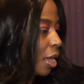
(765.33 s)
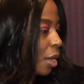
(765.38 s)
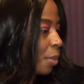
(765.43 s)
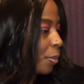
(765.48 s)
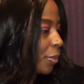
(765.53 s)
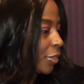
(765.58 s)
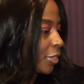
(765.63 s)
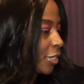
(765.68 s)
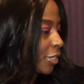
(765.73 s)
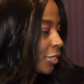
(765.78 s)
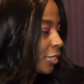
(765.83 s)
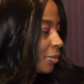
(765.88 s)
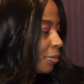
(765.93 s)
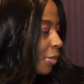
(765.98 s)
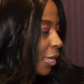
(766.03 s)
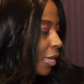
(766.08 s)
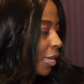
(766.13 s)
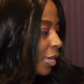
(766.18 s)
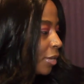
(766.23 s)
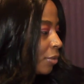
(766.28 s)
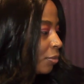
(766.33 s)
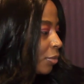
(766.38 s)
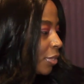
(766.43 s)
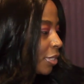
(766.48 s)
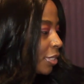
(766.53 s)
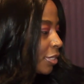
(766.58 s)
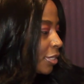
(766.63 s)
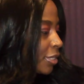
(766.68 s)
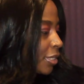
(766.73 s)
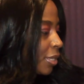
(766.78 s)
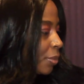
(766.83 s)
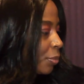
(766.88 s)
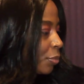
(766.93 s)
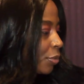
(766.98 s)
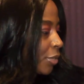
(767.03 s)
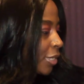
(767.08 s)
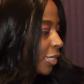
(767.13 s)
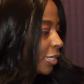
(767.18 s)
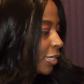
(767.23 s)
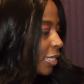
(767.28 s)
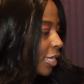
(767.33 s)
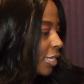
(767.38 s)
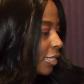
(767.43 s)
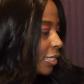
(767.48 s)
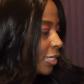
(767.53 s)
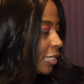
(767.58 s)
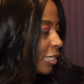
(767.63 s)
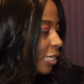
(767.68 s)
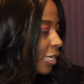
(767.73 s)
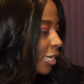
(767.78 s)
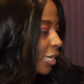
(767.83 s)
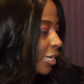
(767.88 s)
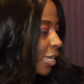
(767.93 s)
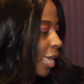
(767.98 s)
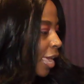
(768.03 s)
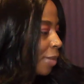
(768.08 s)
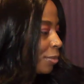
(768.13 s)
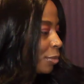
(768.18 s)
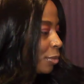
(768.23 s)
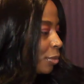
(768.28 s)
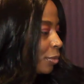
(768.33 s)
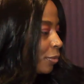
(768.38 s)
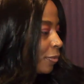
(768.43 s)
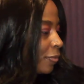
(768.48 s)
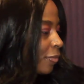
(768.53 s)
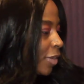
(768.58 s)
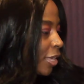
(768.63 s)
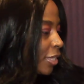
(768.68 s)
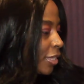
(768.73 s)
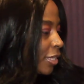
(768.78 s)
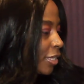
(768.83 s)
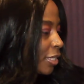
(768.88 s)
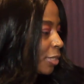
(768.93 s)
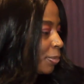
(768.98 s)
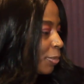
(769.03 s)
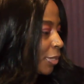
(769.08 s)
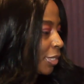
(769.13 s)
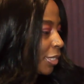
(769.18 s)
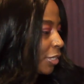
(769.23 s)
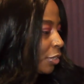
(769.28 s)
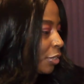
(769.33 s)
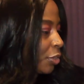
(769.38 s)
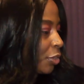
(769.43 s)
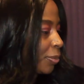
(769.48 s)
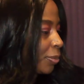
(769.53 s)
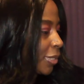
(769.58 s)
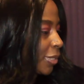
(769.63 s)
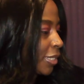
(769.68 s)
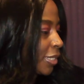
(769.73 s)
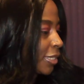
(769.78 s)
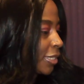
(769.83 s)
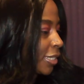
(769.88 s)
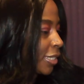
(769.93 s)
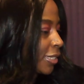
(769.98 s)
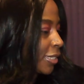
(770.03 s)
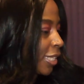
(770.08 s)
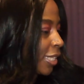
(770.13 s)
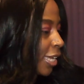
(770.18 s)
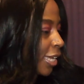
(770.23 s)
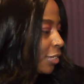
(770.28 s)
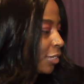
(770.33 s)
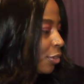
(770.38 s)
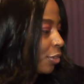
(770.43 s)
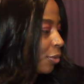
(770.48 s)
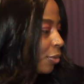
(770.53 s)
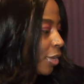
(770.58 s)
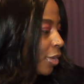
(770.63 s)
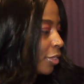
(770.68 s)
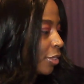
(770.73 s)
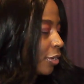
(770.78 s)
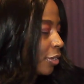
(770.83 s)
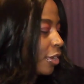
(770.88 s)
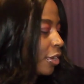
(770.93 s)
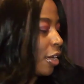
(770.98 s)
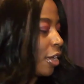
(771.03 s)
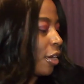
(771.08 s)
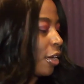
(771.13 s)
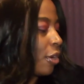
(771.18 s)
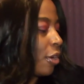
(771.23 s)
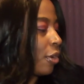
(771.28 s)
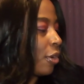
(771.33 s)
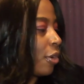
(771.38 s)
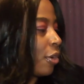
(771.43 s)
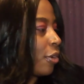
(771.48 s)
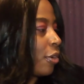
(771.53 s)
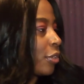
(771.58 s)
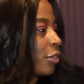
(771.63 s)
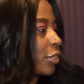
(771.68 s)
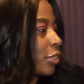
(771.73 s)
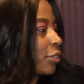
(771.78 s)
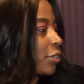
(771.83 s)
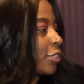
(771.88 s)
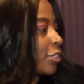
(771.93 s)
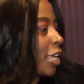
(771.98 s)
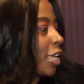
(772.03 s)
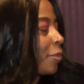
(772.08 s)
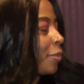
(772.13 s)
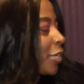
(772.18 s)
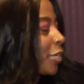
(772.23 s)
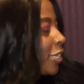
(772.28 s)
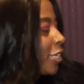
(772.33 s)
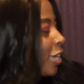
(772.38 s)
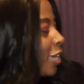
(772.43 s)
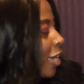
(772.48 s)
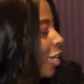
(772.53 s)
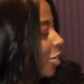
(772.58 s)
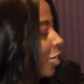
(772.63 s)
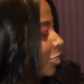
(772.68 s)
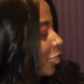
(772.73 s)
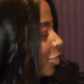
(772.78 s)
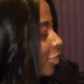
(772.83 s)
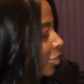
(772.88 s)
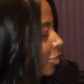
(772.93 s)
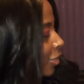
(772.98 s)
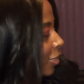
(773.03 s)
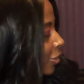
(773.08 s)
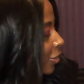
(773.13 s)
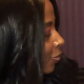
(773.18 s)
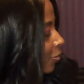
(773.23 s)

But this man, with his simmering intensity and absolute faith in his political beliefs, is like no other. Oh, don't tell me Yash is a